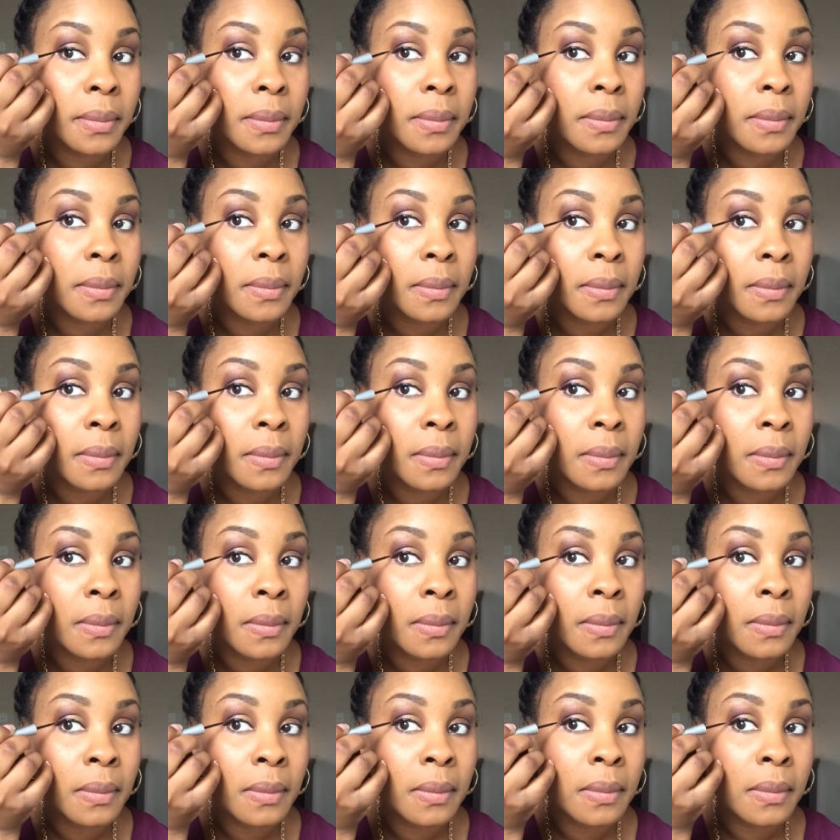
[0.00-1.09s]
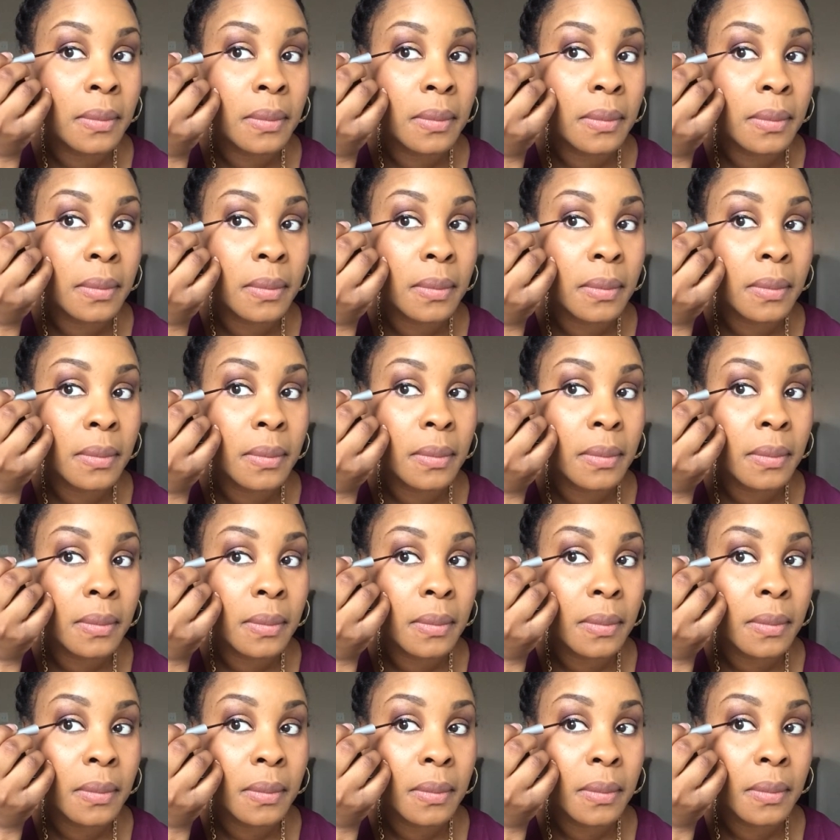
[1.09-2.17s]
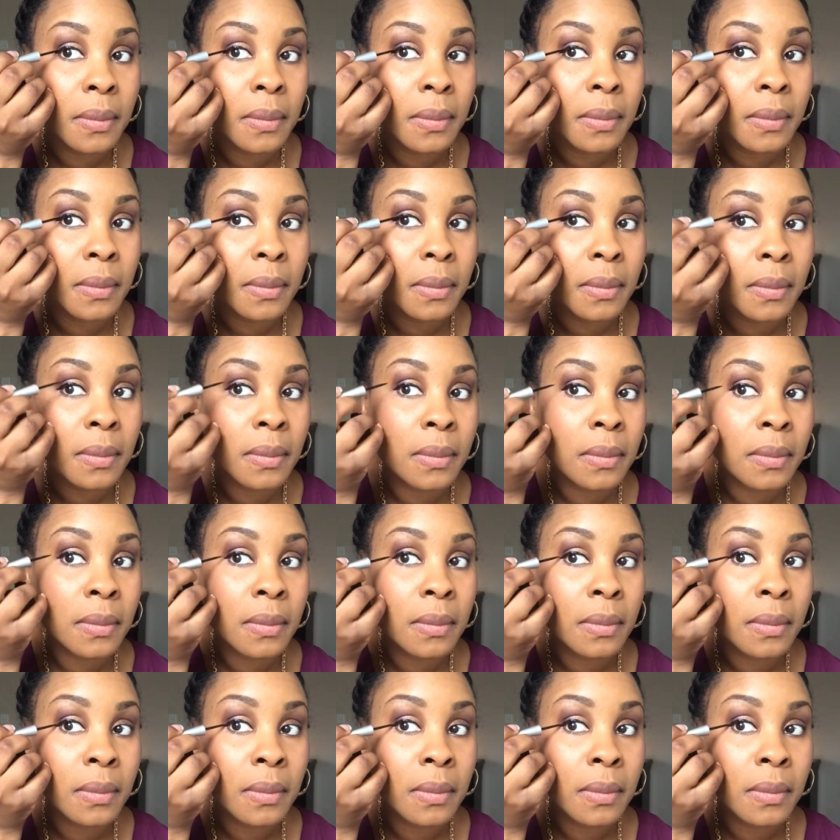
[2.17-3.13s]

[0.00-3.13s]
(no one is talking)